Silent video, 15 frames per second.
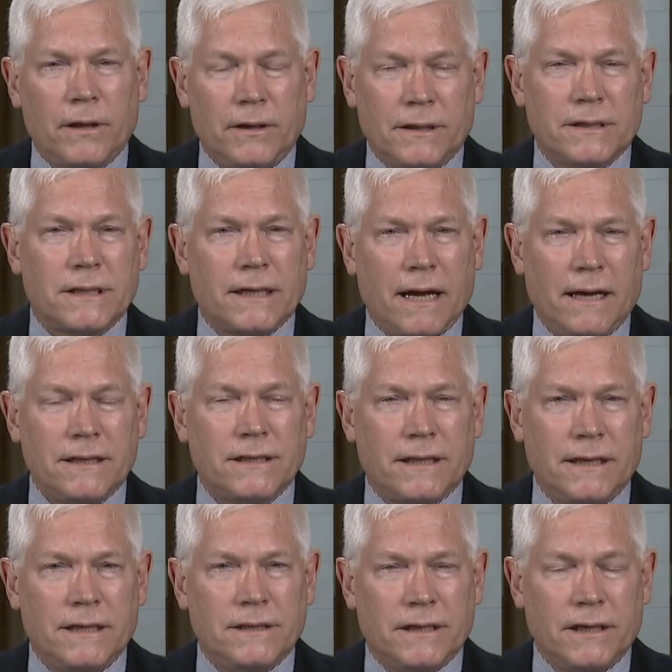discuss
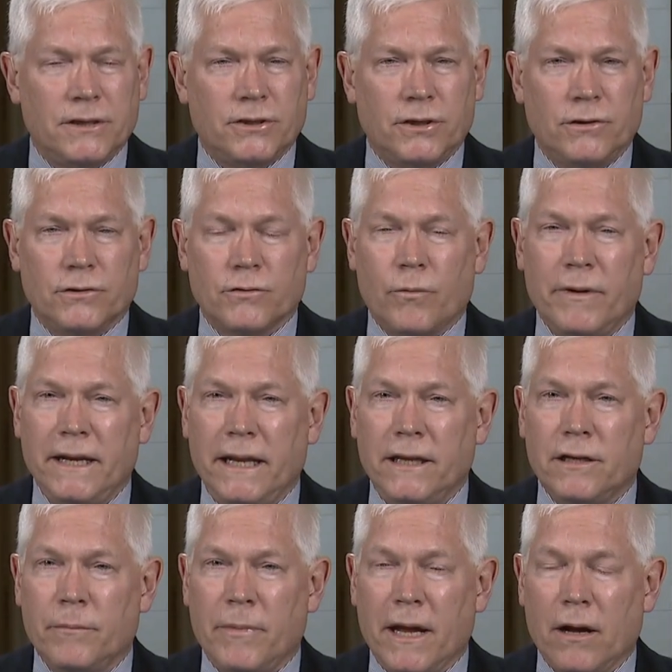these issues. We
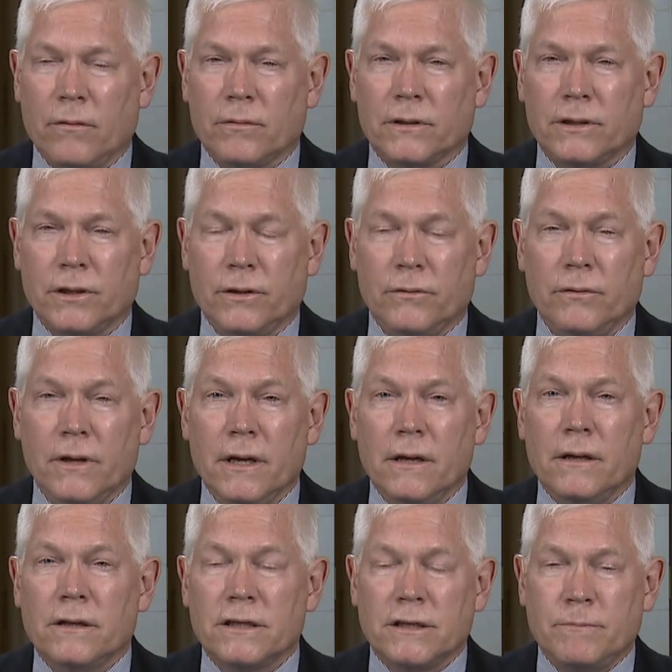need to be able to
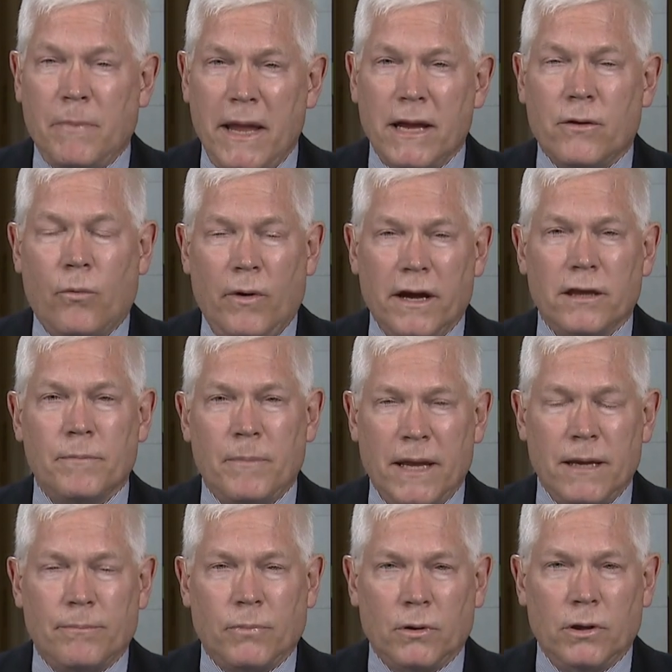speak with
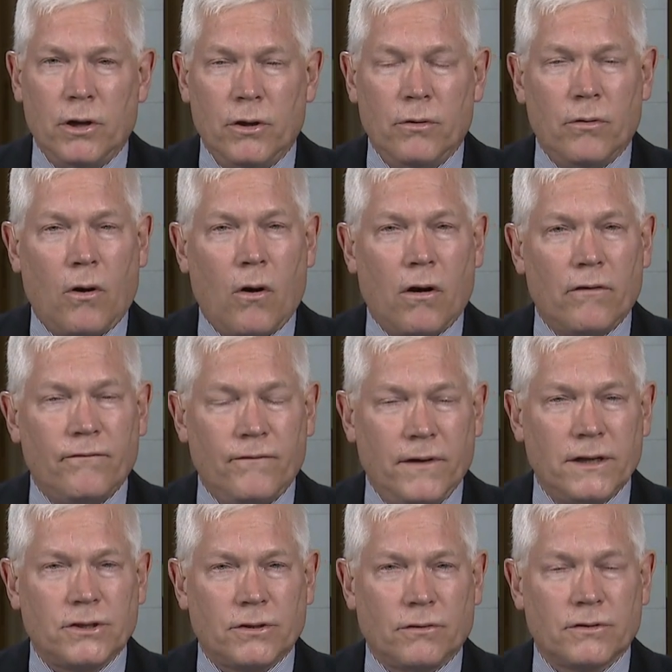people who are
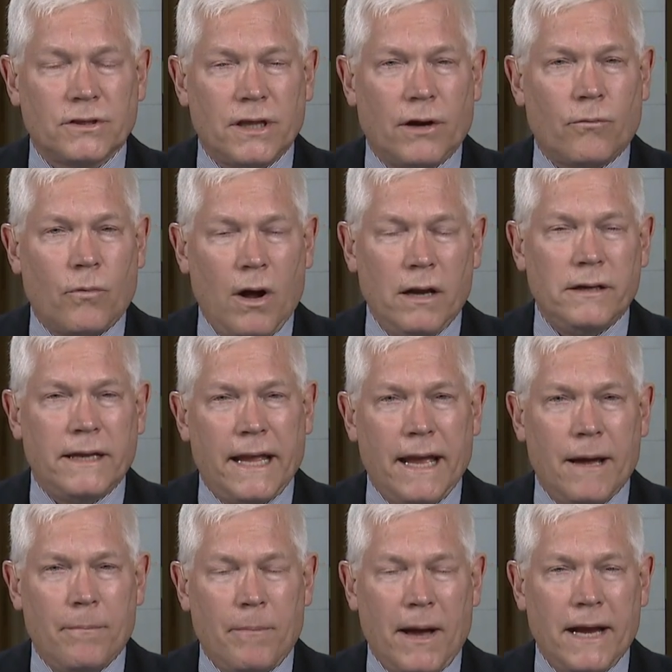officials that run
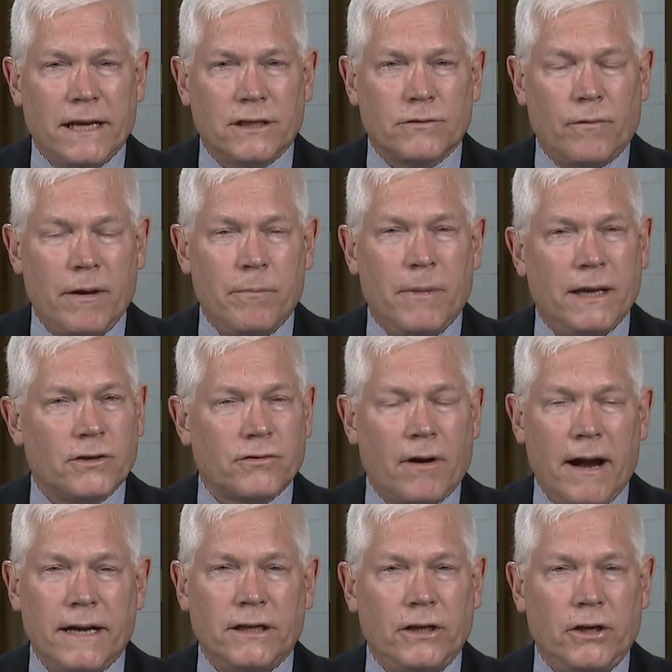campaigns. We've been
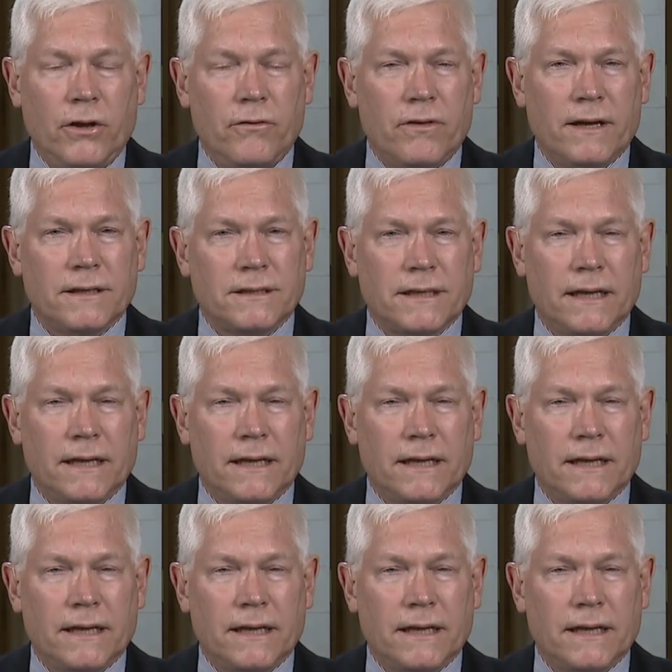trying to do this